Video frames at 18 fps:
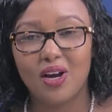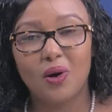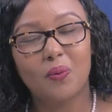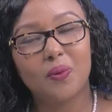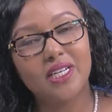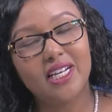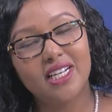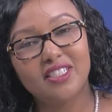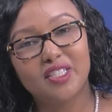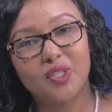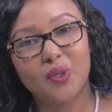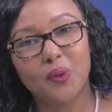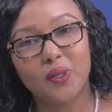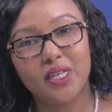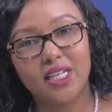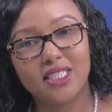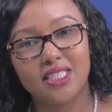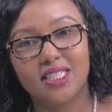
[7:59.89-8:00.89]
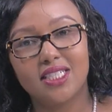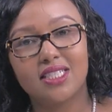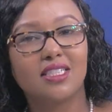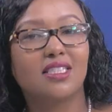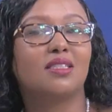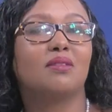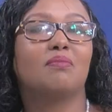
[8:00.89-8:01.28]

What he has told us is there's